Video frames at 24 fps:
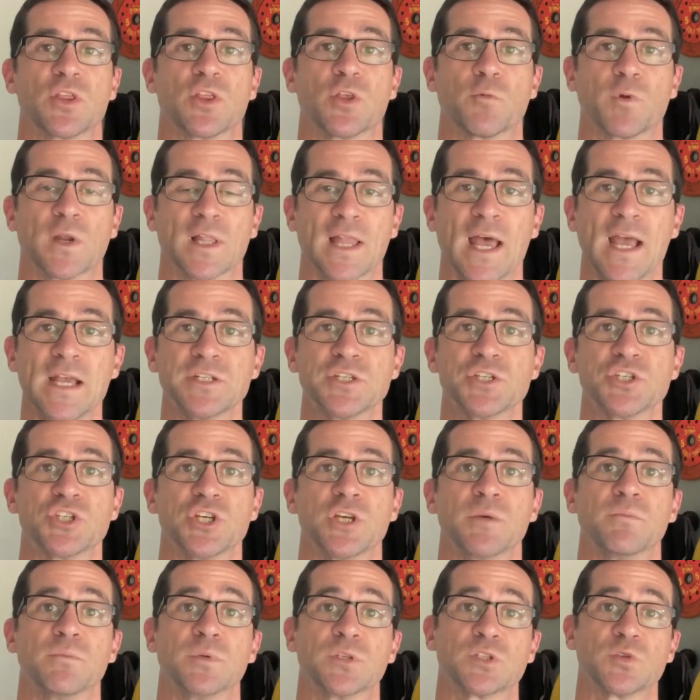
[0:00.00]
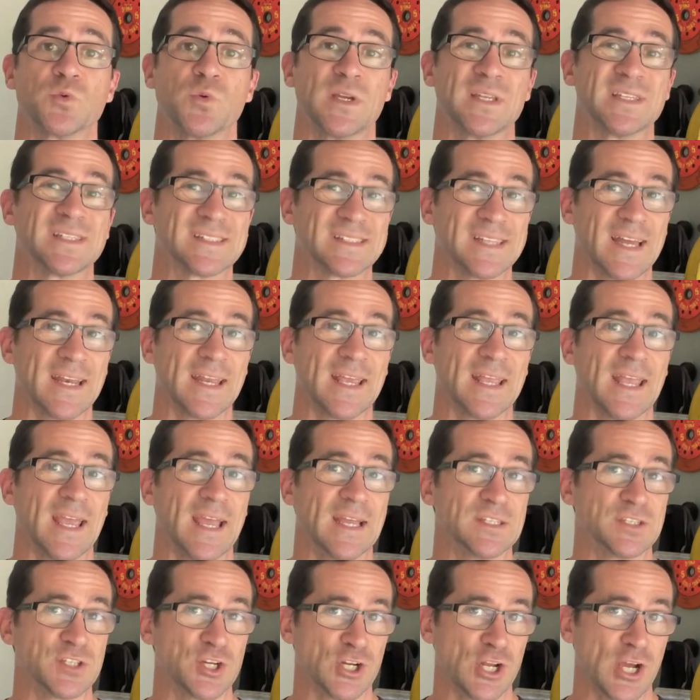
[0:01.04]
the relationship between static
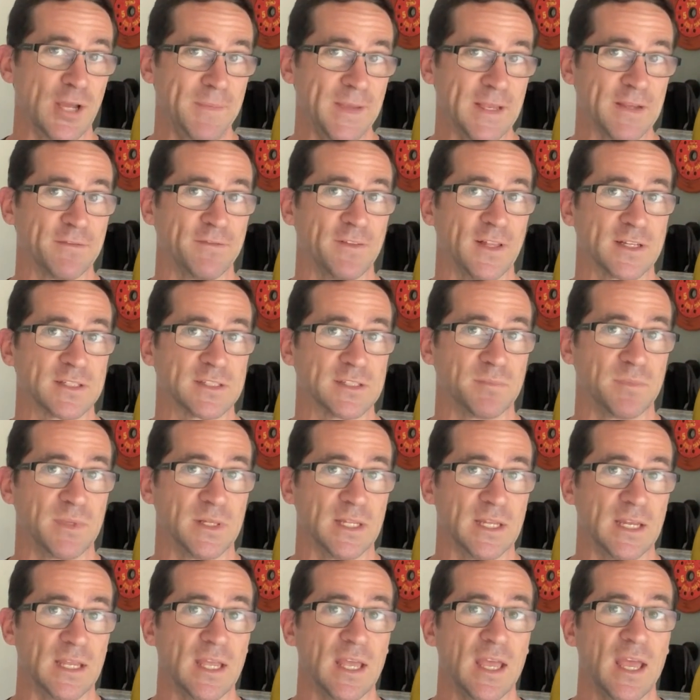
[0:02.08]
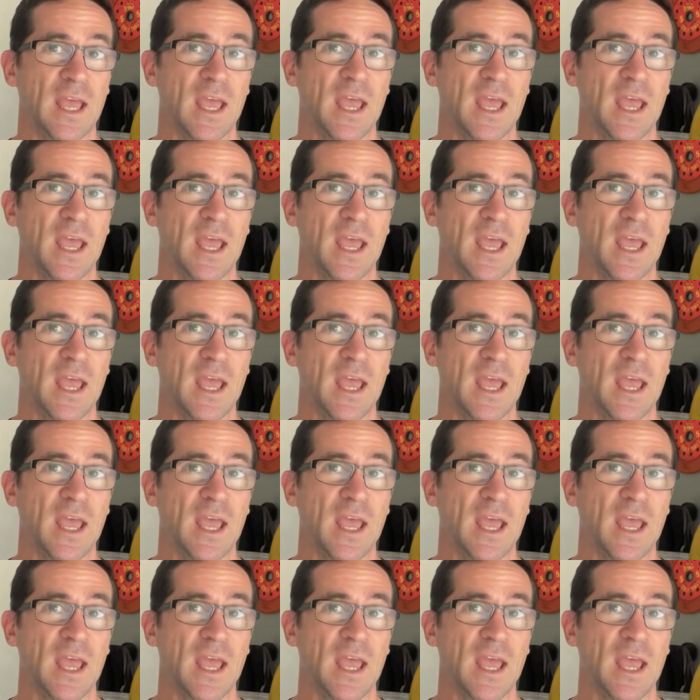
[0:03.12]
and dynamic flexibility